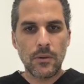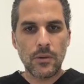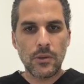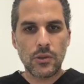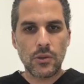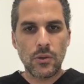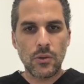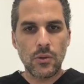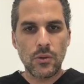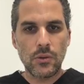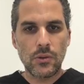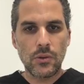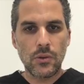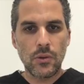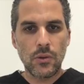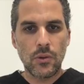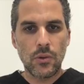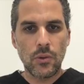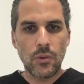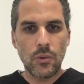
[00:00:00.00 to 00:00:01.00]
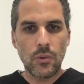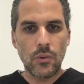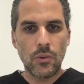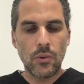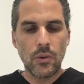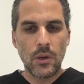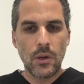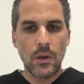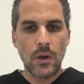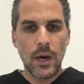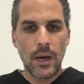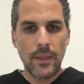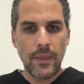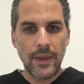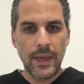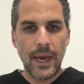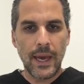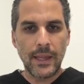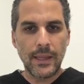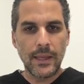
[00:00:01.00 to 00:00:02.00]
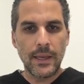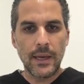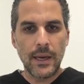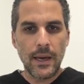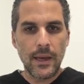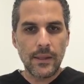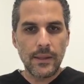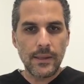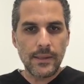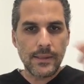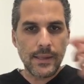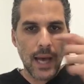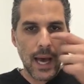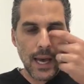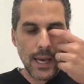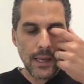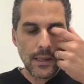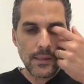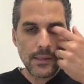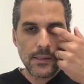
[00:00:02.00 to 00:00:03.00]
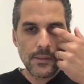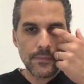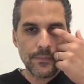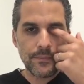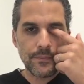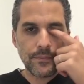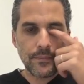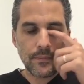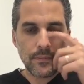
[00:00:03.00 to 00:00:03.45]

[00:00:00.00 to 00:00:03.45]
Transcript: introduce you to the idea and the science.